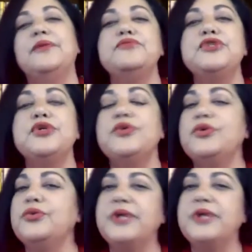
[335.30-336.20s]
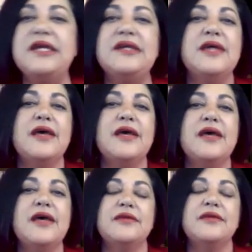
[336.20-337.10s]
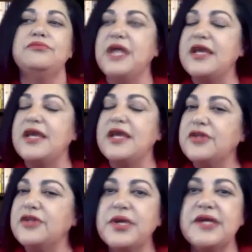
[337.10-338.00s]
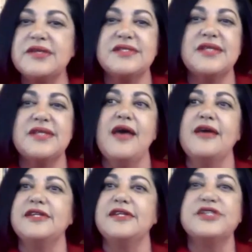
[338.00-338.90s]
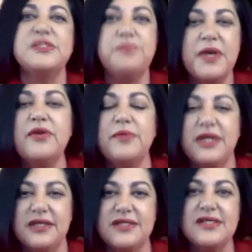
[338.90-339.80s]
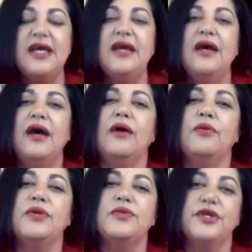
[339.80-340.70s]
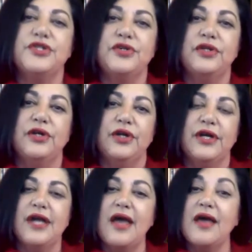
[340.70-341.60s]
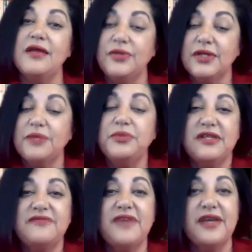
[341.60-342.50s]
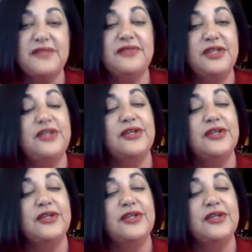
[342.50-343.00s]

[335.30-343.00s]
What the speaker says: to read and take notice and experiment with what you learn, and you can be an effective leader